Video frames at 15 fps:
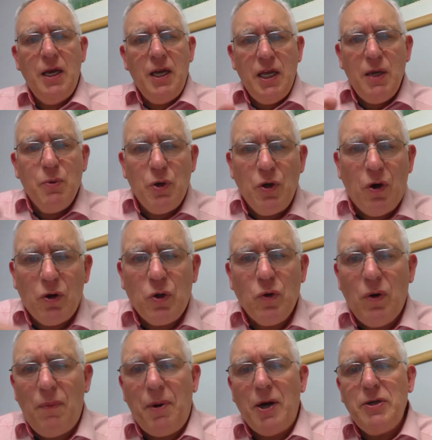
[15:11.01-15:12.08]
He would not go
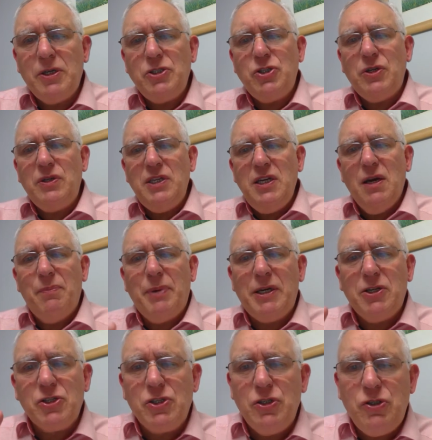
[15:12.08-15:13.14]
about in Judea
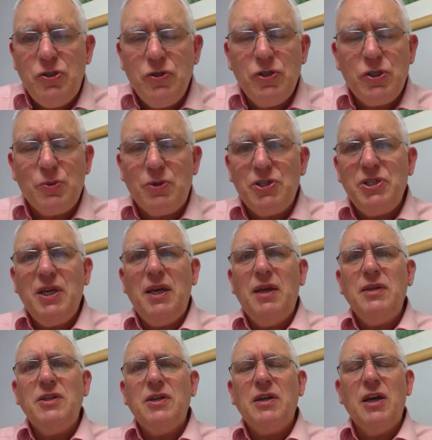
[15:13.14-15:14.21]
because the Jews were seeking
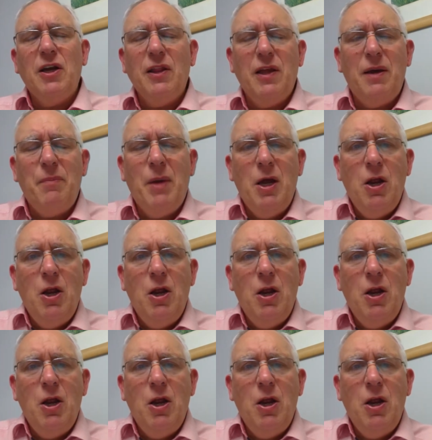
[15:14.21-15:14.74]
to kill him.